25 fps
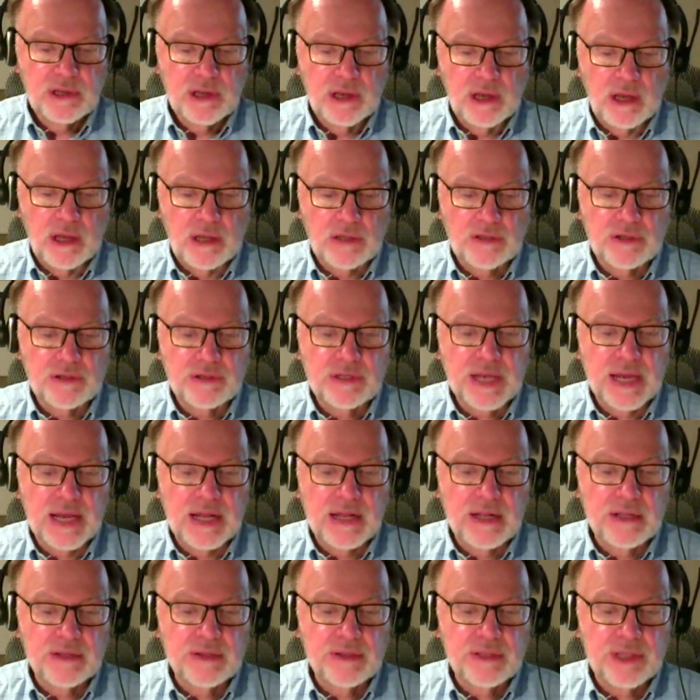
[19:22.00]
to
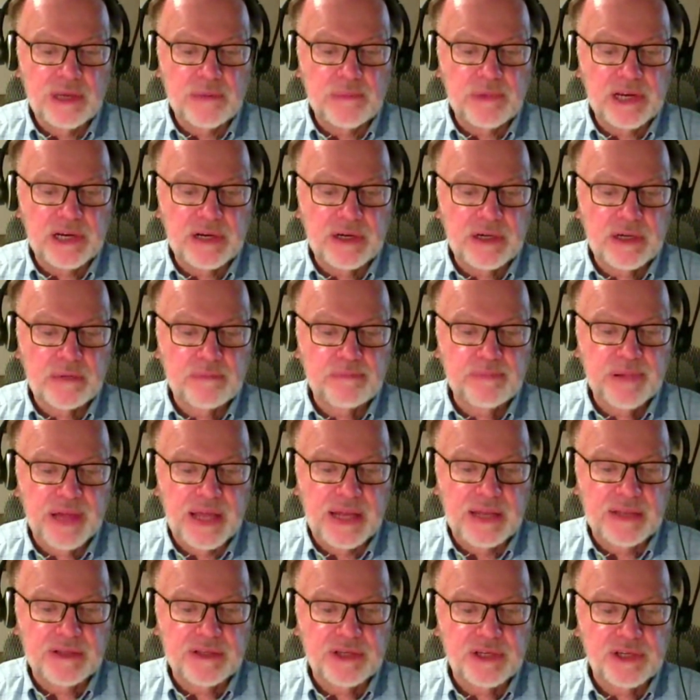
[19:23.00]
tell the American
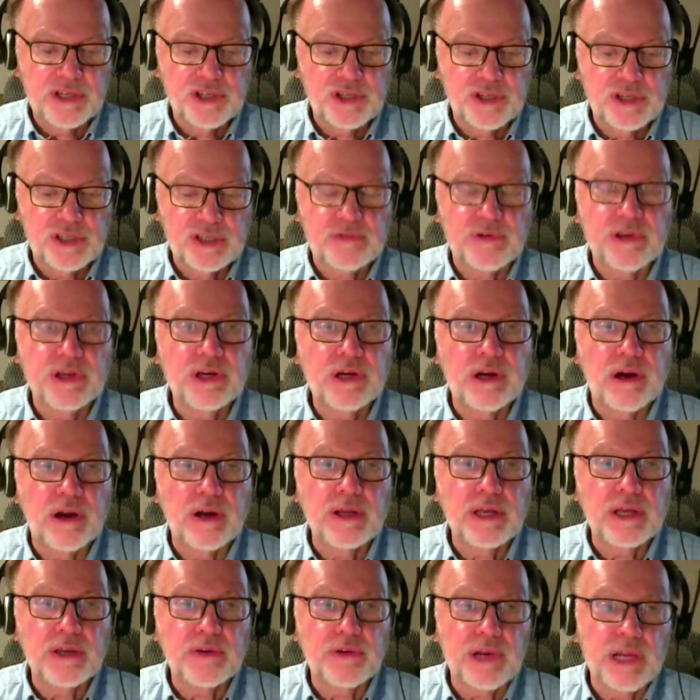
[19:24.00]
politicians
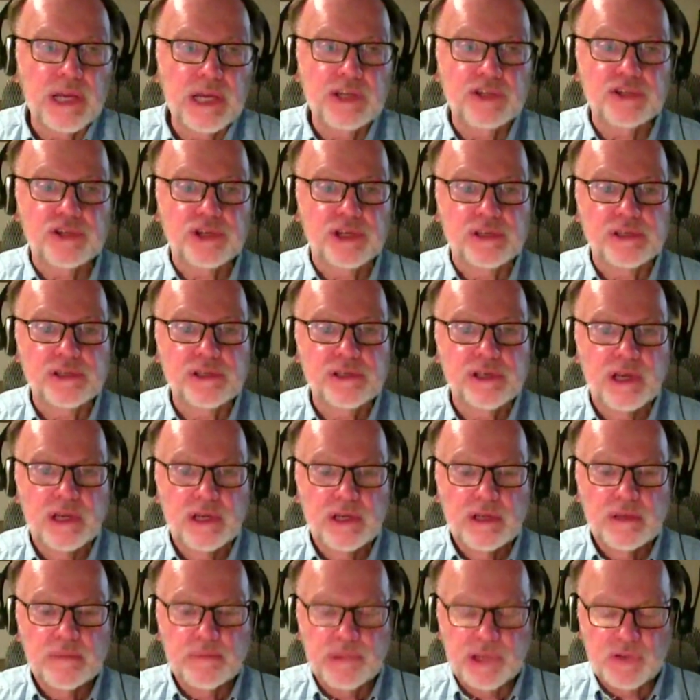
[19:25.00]
regarding relations
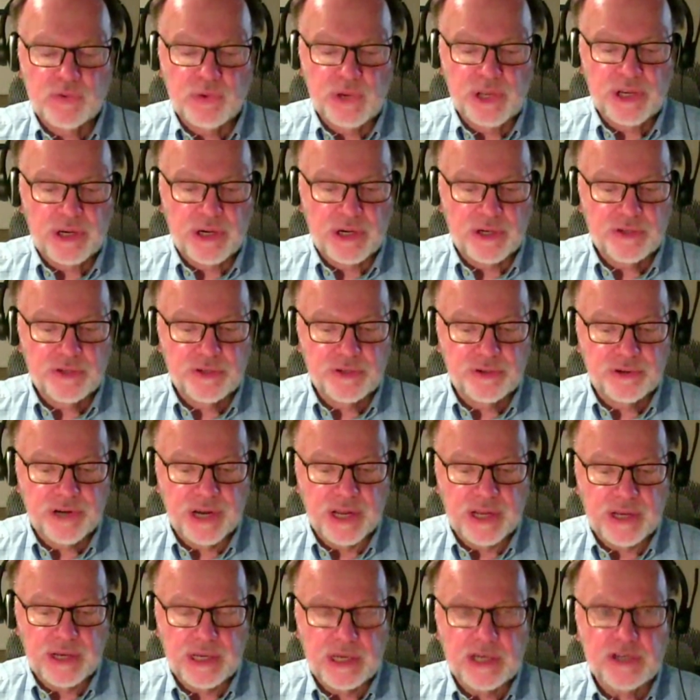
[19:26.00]
between our two
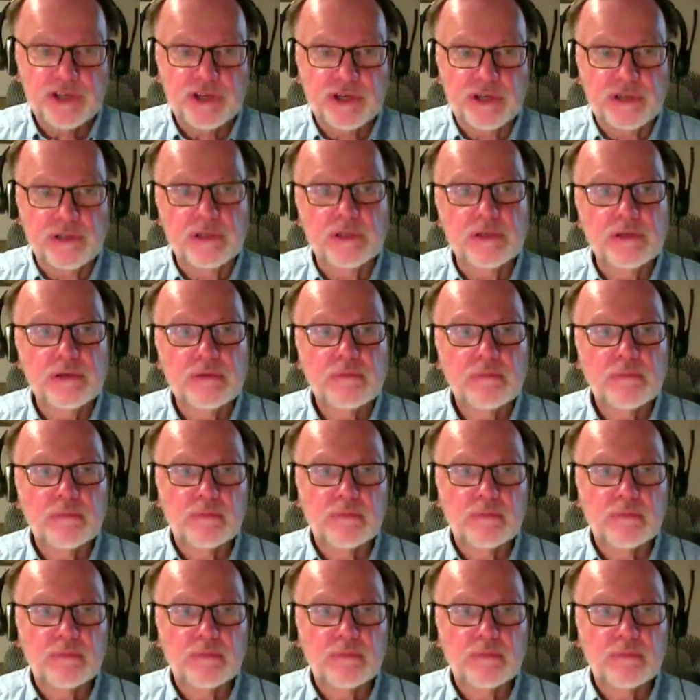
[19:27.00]
great nations.